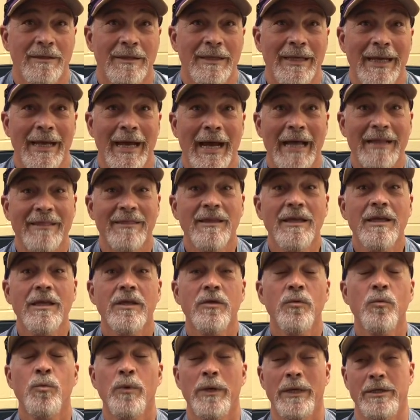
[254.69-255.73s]
Yeah, I think
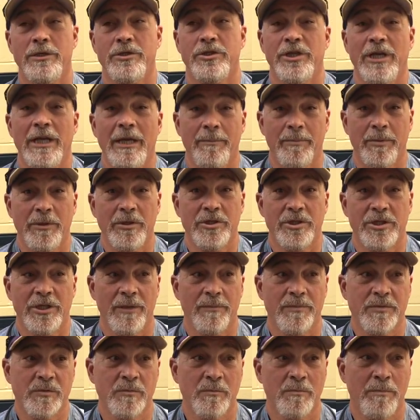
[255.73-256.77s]
you win
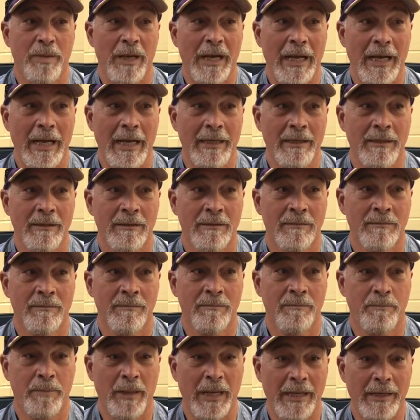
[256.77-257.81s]
championships by
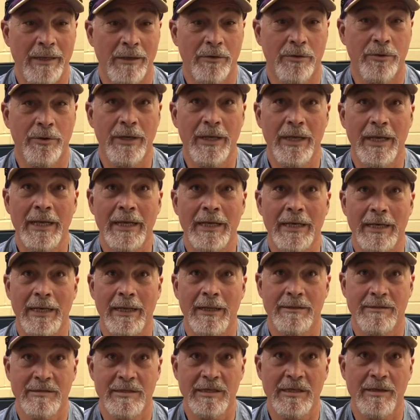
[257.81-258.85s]
creating
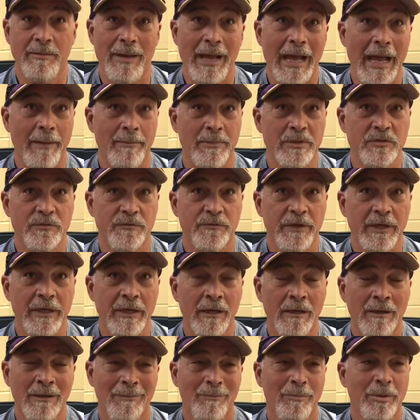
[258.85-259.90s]
a team
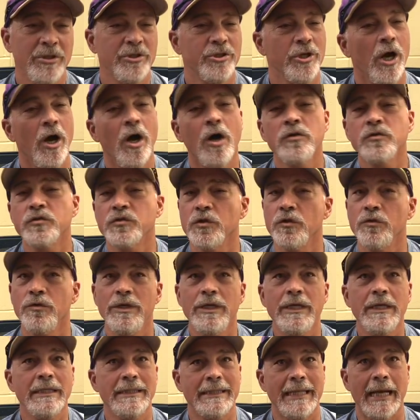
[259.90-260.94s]
atmosphere, but you also
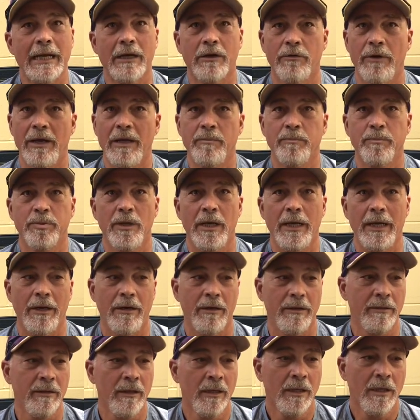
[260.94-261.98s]
need that great
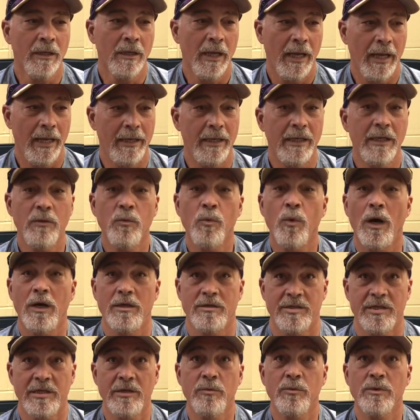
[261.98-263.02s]
player, and he
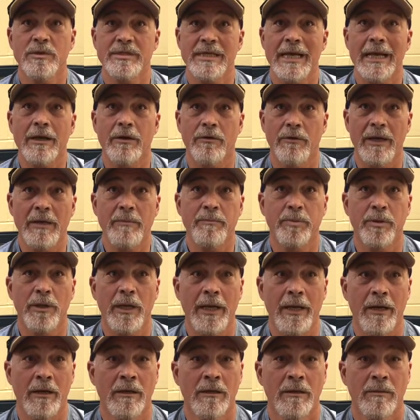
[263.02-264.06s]
was that great
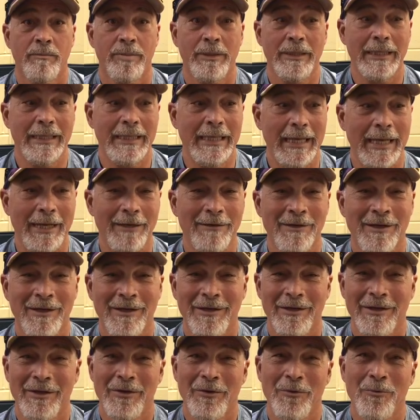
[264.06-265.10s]
player. But again,
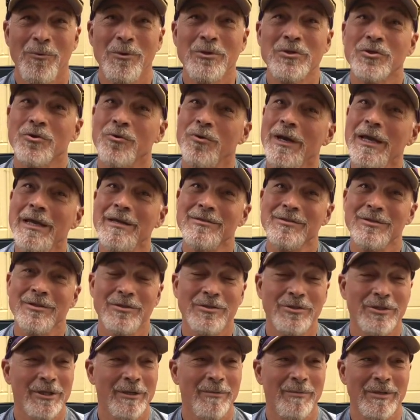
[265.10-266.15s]
what's crazy,
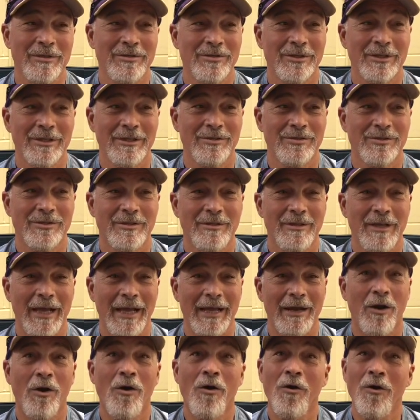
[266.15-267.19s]
Jim, is
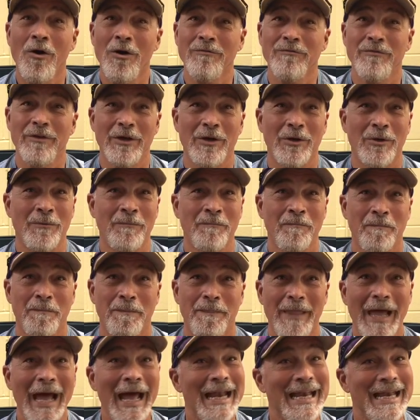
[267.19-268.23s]
at Hahnville,
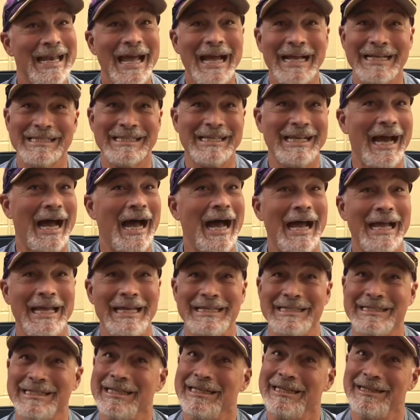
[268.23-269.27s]
that next guy
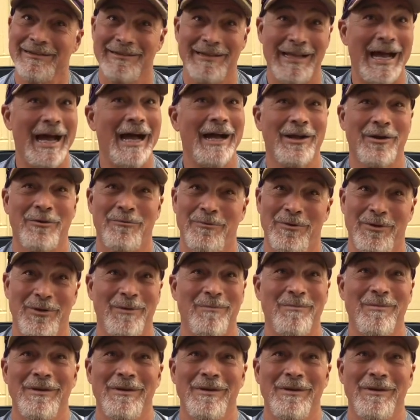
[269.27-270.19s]
is in the locker room.